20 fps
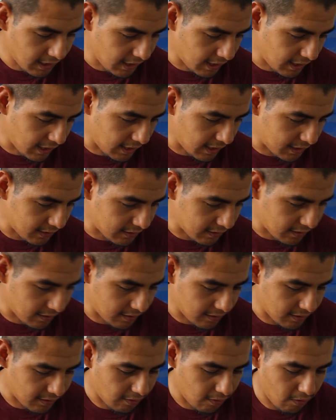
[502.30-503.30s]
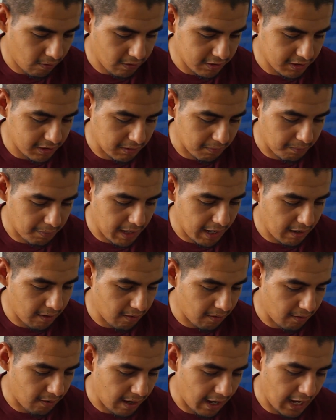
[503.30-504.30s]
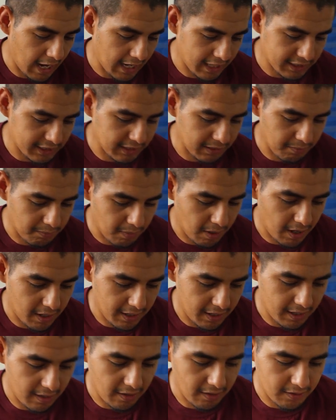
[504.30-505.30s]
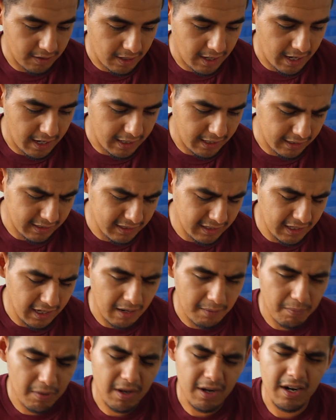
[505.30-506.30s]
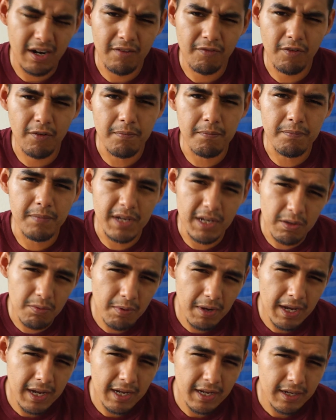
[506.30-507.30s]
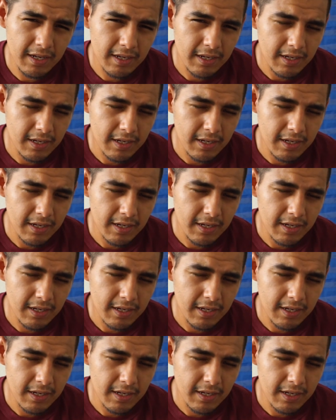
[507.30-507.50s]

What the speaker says: And of course the barrel, I actually bought it online. I think I bought it from Midway.